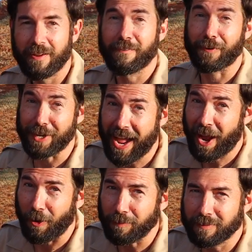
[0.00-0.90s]
For
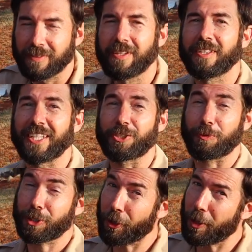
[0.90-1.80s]
now, let's
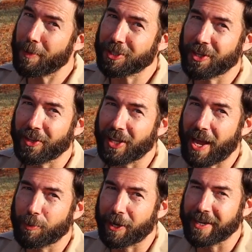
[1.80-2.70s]
return our books to the
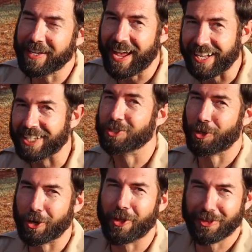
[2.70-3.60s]
library and get
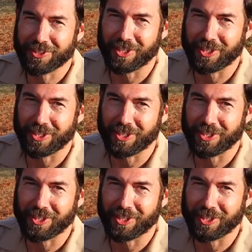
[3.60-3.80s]
started on this